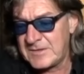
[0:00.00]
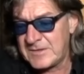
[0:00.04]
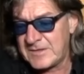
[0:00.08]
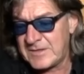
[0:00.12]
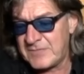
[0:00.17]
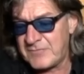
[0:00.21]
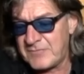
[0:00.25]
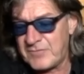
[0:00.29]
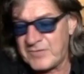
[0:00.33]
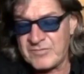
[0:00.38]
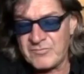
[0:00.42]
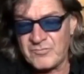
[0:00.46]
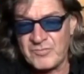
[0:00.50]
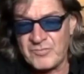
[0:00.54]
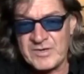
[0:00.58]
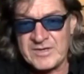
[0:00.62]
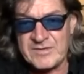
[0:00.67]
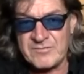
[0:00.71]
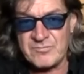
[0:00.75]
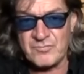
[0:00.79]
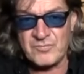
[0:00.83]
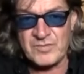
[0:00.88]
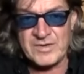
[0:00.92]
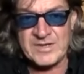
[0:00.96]
re- re-
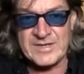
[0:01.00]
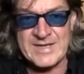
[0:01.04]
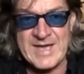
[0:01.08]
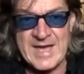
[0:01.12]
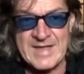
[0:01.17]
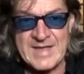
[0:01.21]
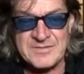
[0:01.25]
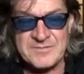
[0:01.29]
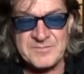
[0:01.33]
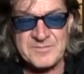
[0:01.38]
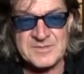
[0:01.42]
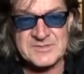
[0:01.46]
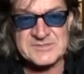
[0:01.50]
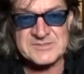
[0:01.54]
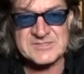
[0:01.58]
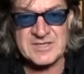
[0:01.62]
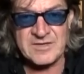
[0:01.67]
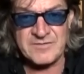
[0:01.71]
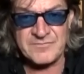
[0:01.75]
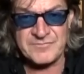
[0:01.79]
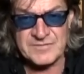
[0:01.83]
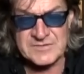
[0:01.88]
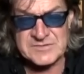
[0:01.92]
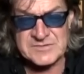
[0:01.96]
regather
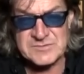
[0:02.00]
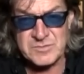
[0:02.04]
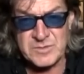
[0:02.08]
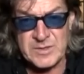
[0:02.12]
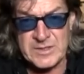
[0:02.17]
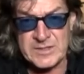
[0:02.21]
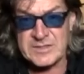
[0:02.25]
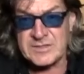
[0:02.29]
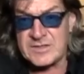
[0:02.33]
myself this week.